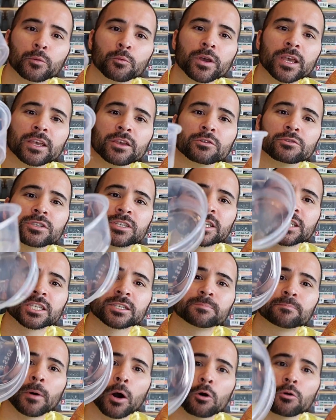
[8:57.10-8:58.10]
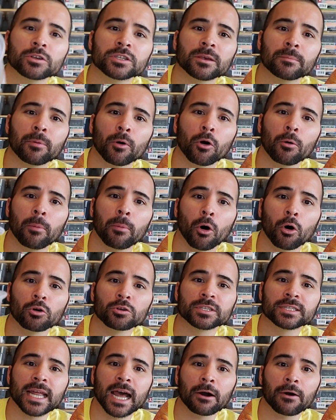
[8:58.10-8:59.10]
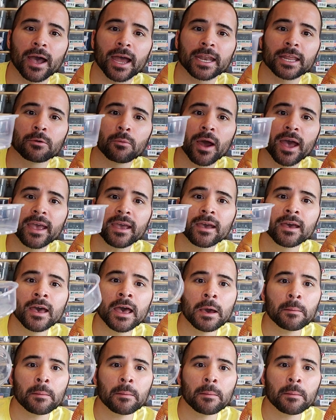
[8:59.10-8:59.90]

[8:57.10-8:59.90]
We use disposable bowls now anyway,